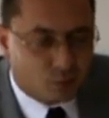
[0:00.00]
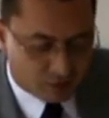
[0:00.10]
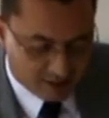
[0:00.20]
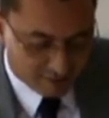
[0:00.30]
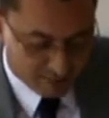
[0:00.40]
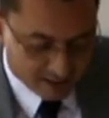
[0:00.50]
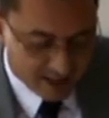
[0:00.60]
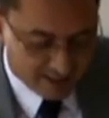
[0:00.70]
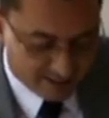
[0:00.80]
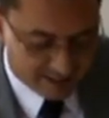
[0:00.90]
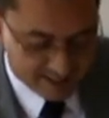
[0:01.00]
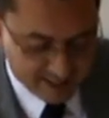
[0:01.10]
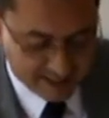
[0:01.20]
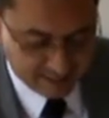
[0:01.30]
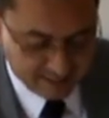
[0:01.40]
could have been hardly
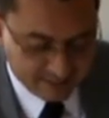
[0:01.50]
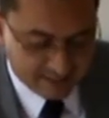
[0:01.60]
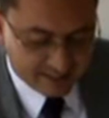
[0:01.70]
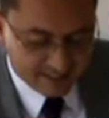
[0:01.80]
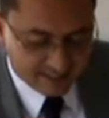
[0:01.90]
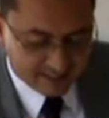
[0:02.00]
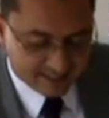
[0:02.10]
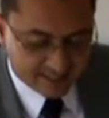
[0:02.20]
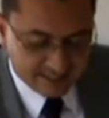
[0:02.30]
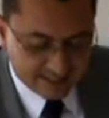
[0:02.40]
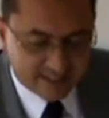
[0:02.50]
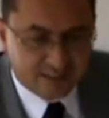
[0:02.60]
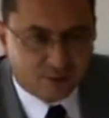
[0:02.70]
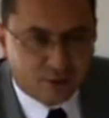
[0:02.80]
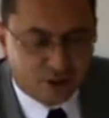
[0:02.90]
denied, the
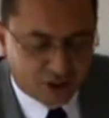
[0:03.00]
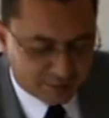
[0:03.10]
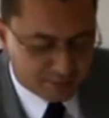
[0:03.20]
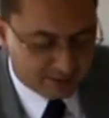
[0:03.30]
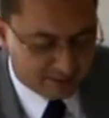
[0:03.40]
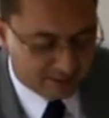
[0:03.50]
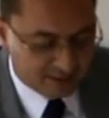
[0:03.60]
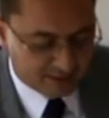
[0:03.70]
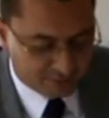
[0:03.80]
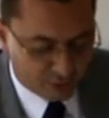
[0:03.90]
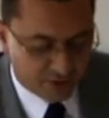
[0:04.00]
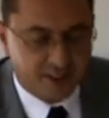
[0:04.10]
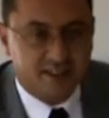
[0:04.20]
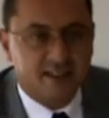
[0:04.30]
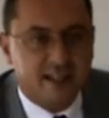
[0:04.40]
necessity for adjustment is fully
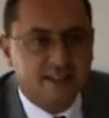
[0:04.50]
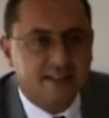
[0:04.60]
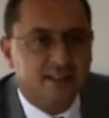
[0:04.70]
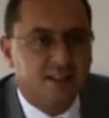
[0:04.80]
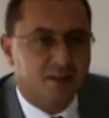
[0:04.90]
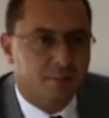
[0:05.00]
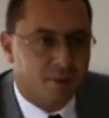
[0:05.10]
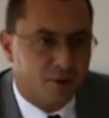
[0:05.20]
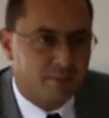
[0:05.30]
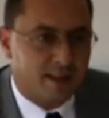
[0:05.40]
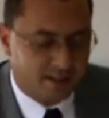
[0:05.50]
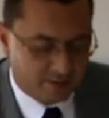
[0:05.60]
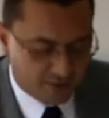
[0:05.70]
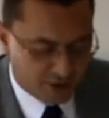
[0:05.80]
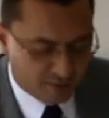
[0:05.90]
recognized both by the
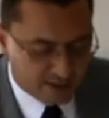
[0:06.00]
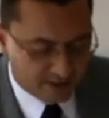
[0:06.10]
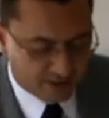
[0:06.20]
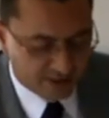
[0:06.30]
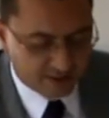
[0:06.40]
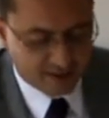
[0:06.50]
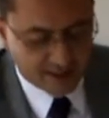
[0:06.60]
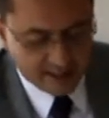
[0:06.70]
official lenders